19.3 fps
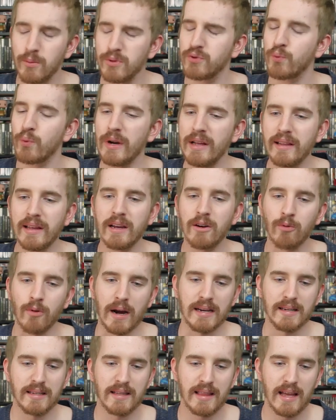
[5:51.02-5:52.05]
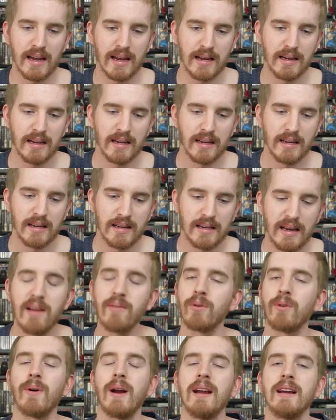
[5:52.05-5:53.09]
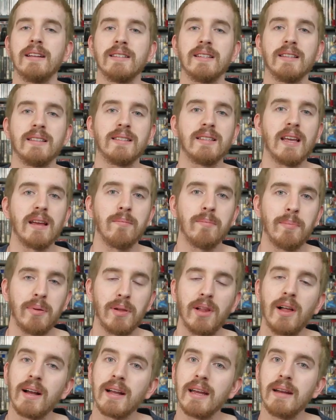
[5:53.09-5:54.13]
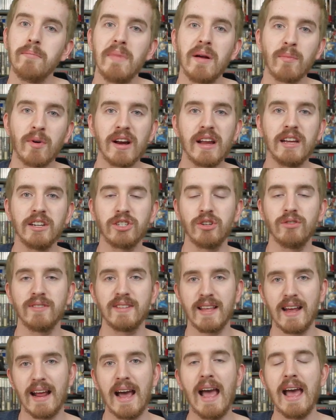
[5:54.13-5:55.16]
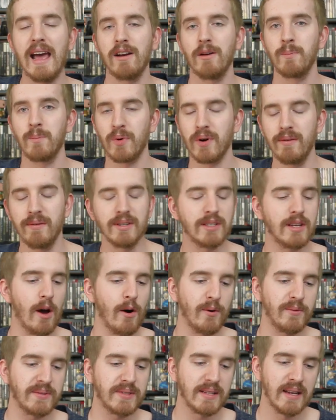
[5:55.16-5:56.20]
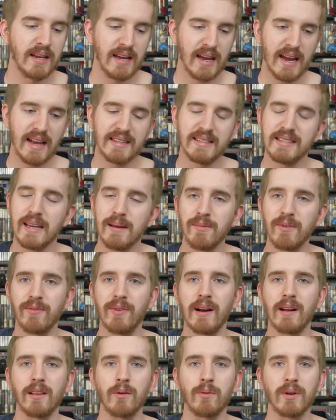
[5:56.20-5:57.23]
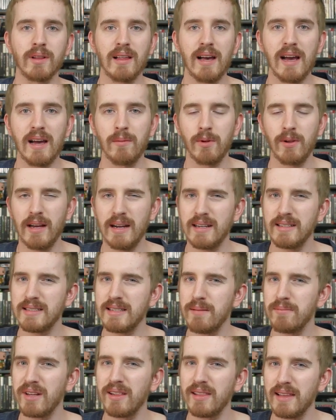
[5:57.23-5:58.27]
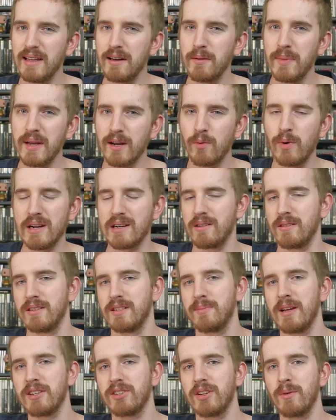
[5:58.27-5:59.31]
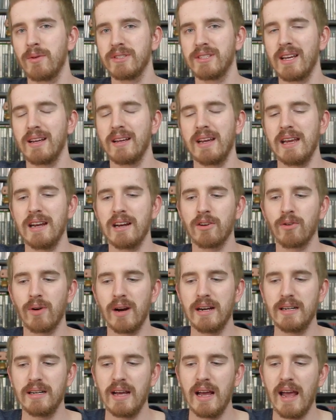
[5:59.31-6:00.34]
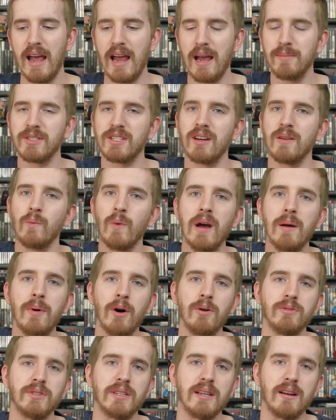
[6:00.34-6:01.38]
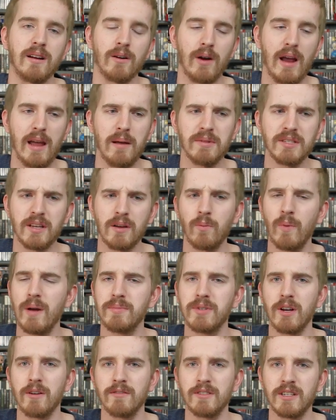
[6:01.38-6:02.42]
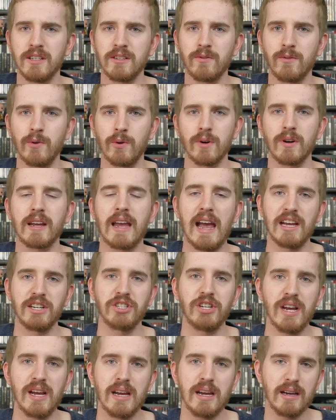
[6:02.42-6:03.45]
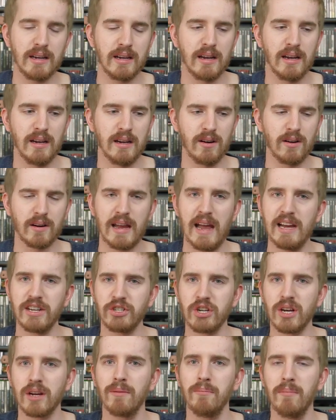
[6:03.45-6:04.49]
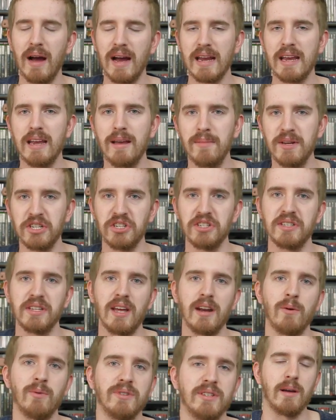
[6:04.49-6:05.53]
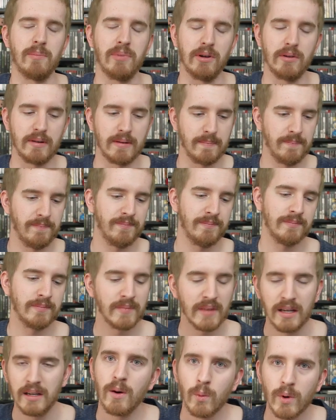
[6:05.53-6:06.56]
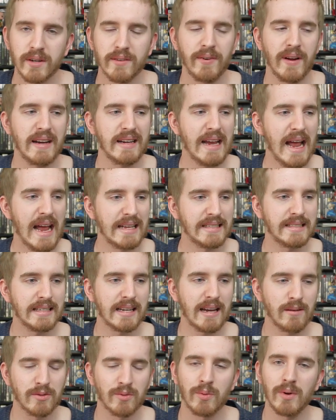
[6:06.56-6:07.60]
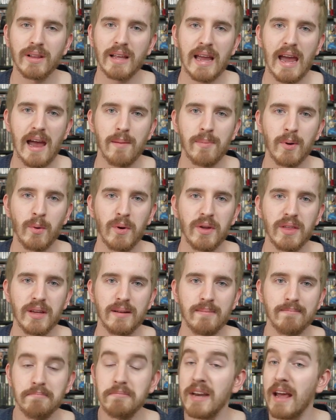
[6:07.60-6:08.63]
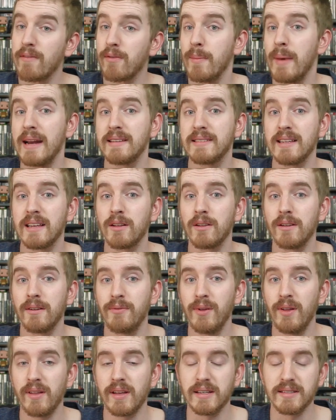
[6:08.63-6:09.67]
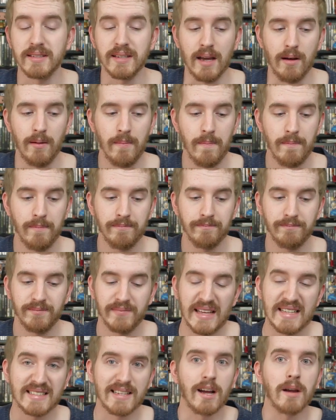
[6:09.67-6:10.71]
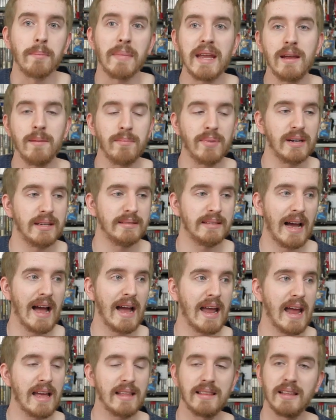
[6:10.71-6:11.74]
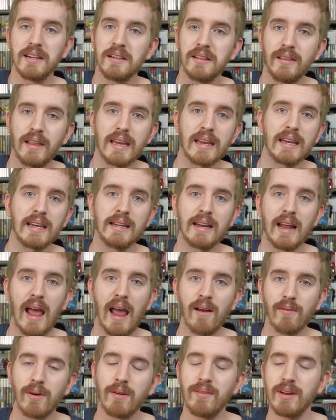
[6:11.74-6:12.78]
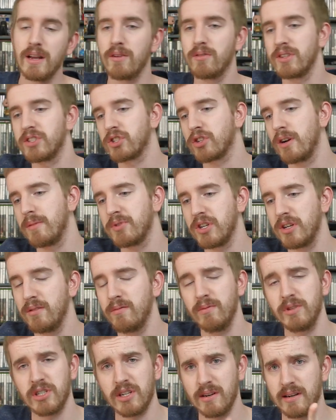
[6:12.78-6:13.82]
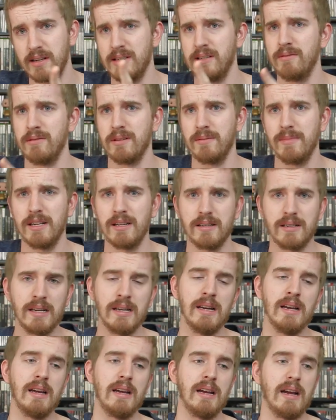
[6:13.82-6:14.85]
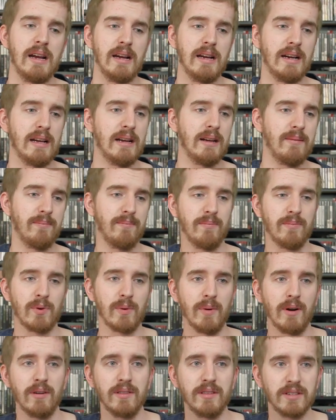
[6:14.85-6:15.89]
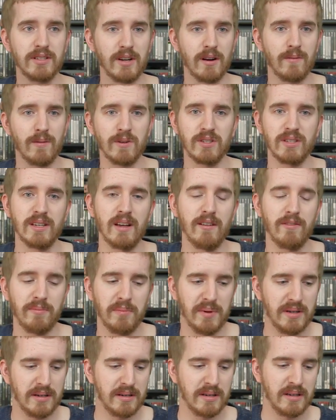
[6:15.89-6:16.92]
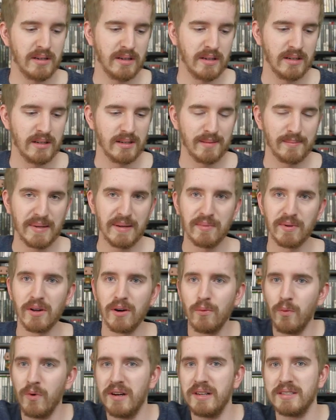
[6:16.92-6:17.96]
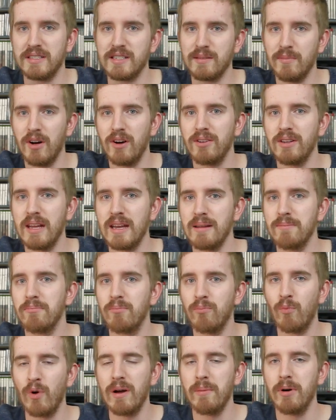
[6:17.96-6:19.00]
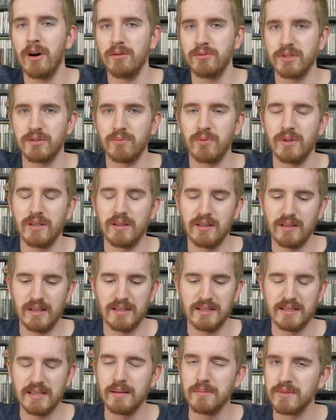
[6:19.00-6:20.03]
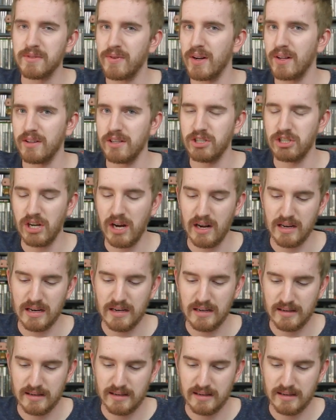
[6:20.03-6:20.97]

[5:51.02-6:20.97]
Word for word: It was really great. They never ran into the same plugin memory issues that I had on previous hosts. It seemed fairly reliable and it seemed a little bit quicker, especially once I integrated Amazon Web Hosting or Amazon Web Services for caching or caching my images that I uploading. Worked fantastic. I was really happy with it. Never made a single affiliate sale. That's on me, but I had the link in every video description, which I'll get to in a minute. And I promoted the server and stuff, but people don't want small name web hosts when it seems fairly shady,